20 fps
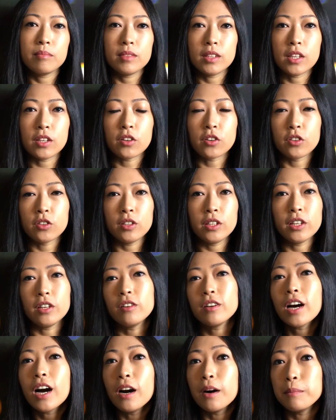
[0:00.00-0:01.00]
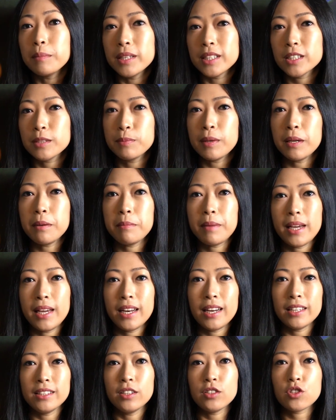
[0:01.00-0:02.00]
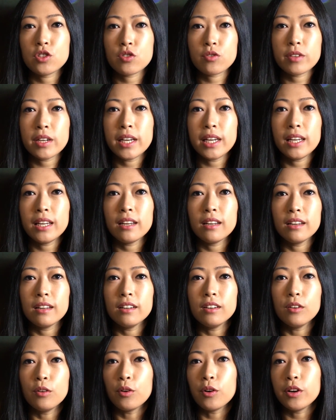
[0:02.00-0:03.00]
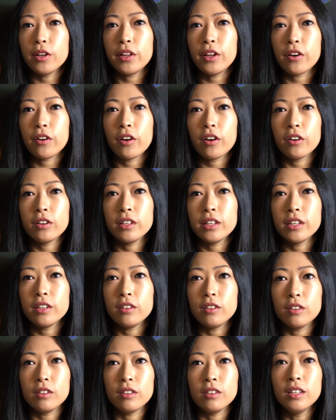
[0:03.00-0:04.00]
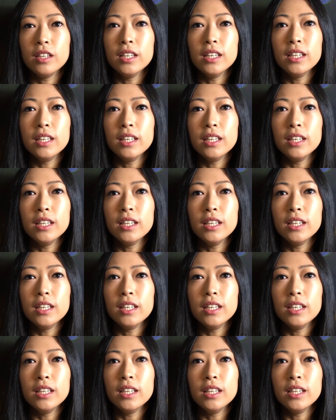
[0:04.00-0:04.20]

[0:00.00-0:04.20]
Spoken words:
there are little comments being made on the street, or there are little